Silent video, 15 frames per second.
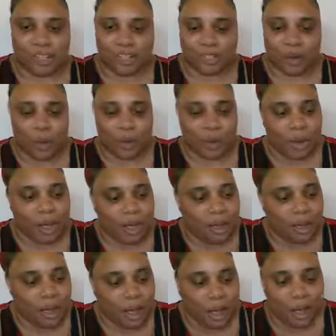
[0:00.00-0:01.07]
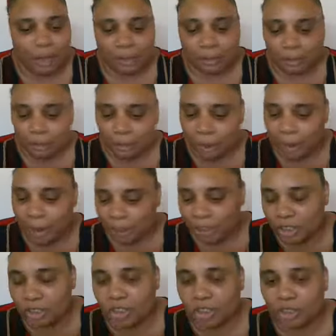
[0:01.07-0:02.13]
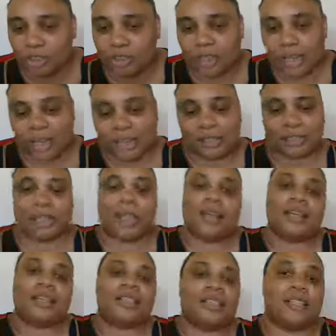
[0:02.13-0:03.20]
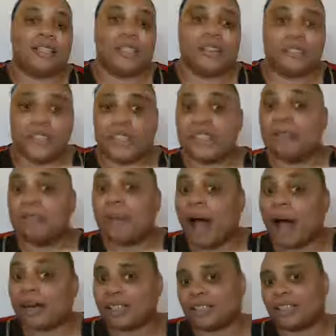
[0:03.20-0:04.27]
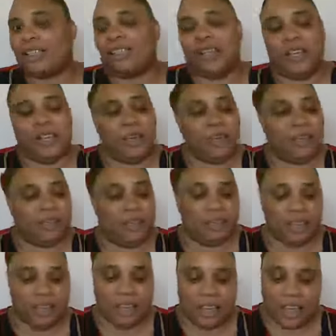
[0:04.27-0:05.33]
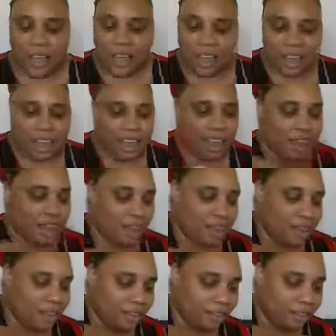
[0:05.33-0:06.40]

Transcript: So I am about to show you guys the contents of this box. And